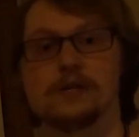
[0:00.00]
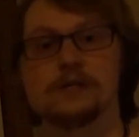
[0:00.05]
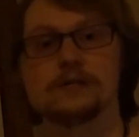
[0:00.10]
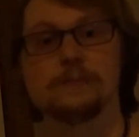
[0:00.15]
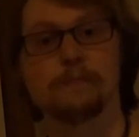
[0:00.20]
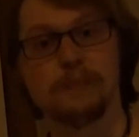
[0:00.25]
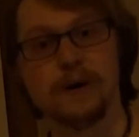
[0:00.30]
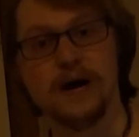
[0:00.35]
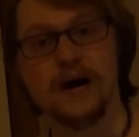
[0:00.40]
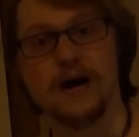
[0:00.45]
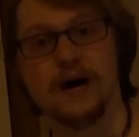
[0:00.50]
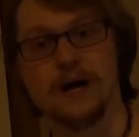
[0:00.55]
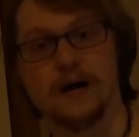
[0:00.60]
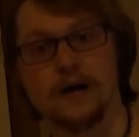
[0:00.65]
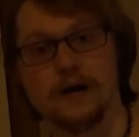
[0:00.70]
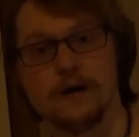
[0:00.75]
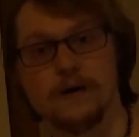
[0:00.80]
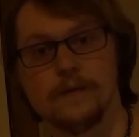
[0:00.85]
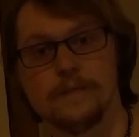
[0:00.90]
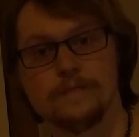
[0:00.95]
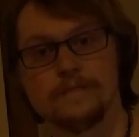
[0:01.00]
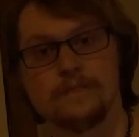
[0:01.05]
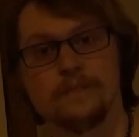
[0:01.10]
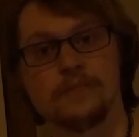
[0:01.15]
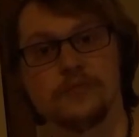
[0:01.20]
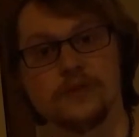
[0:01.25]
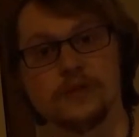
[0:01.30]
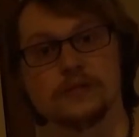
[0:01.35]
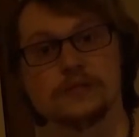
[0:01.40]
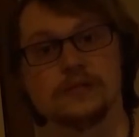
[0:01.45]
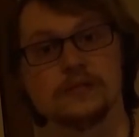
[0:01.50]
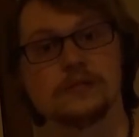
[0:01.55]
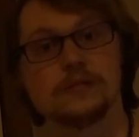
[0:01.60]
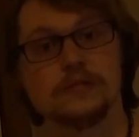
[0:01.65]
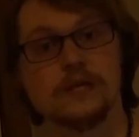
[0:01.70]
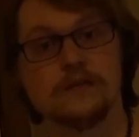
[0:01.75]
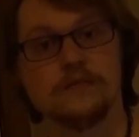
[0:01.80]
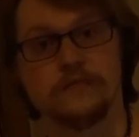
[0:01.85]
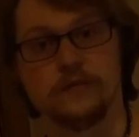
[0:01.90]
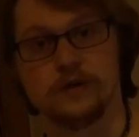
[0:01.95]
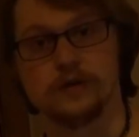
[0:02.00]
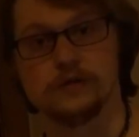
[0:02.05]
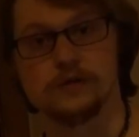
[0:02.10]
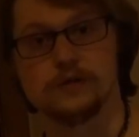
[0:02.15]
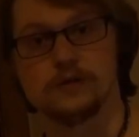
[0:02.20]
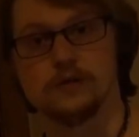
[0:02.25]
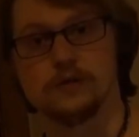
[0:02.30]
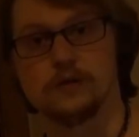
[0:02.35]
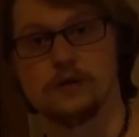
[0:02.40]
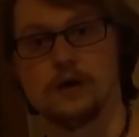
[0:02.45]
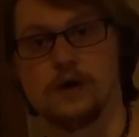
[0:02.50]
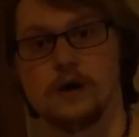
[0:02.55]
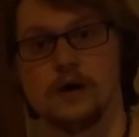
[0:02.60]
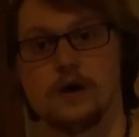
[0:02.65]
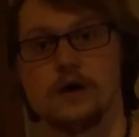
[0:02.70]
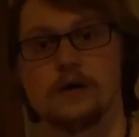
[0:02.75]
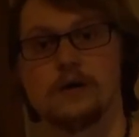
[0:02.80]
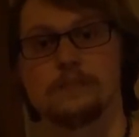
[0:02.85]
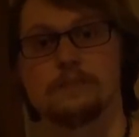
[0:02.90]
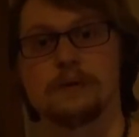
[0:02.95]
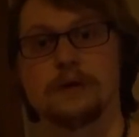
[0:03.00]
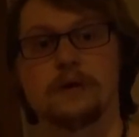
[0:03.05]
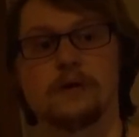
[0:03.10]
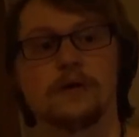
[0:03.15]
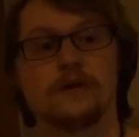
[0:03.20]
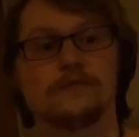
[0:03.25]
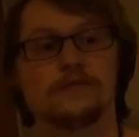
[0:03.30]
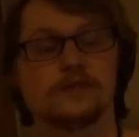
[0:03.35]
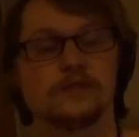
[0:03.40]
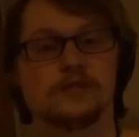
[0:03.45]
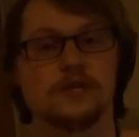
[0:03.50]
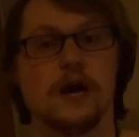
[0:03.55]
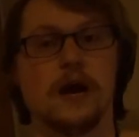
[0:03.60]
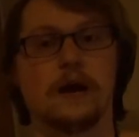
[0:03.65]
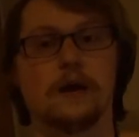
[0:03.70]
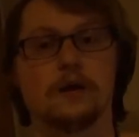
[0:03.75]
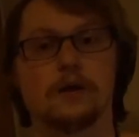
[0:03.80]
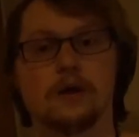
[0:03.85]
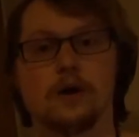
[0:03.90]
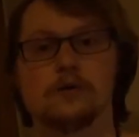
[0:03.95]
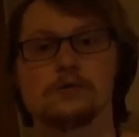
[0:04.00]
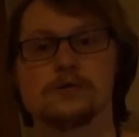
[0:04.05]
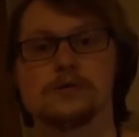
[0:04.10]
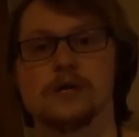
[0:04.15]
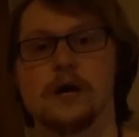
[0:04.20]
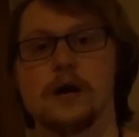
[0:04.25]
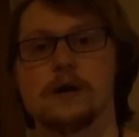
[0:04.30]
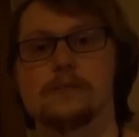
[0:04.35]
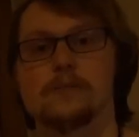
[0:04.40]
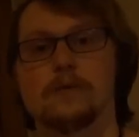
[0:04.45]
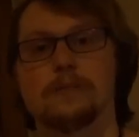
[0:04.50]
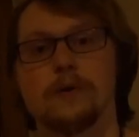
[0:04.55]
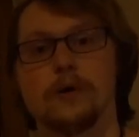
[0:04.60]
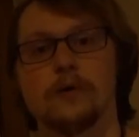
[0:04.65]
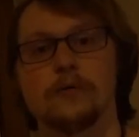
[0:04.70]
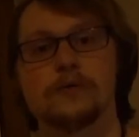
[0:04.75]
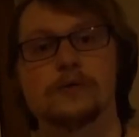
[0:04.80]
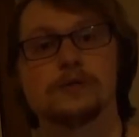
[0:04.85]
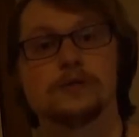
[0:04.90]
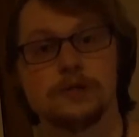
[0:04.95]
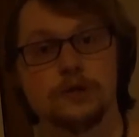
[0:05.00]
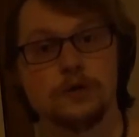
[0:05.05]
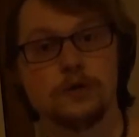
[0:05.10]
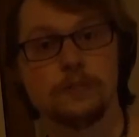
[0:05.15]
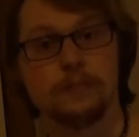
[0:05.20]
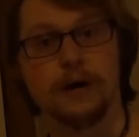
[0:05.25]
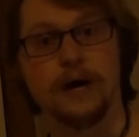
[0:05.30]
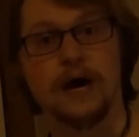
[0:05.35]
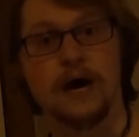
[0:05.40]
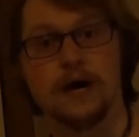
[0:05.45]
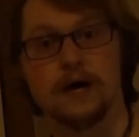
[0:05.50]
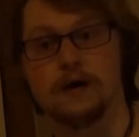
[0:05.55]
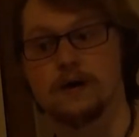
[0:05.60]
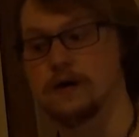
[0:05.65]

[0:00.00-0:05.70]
is pi. This is different. The period for sine and cosine were both 2 pi,